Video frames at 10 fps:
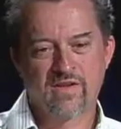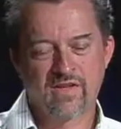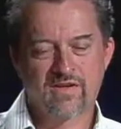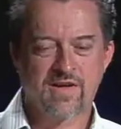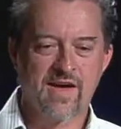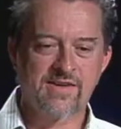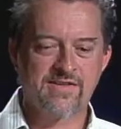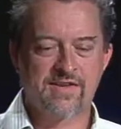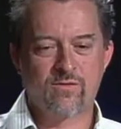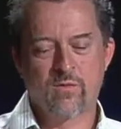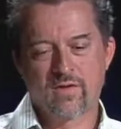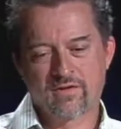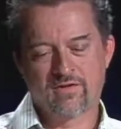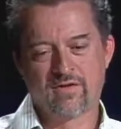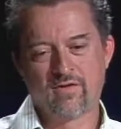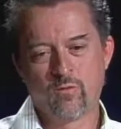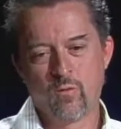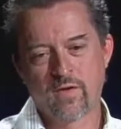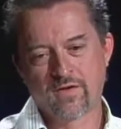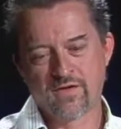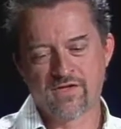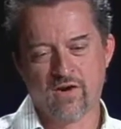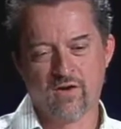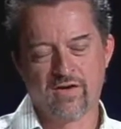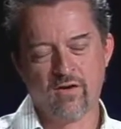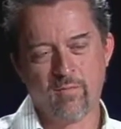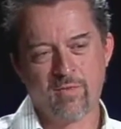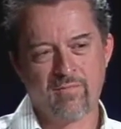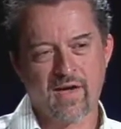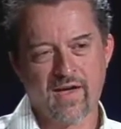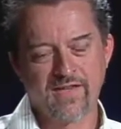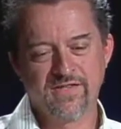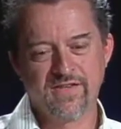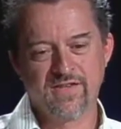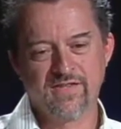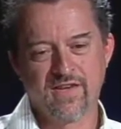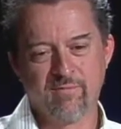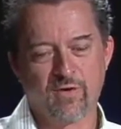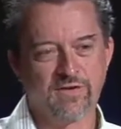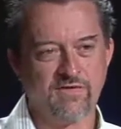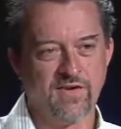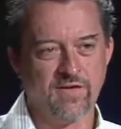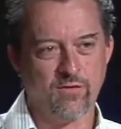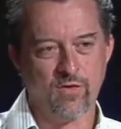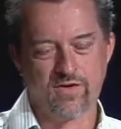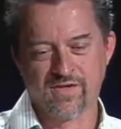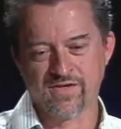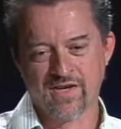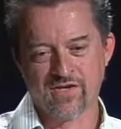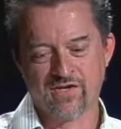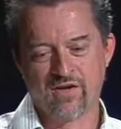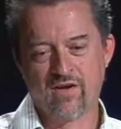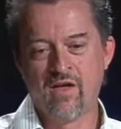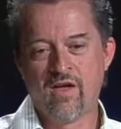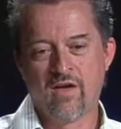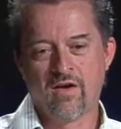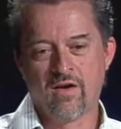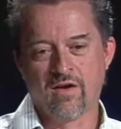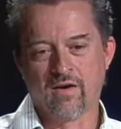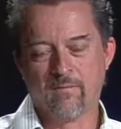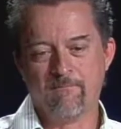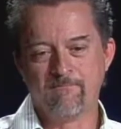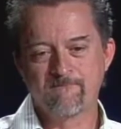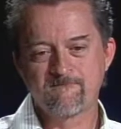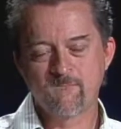it ties in with the charity. Hope Abides is a multi-faith organization. One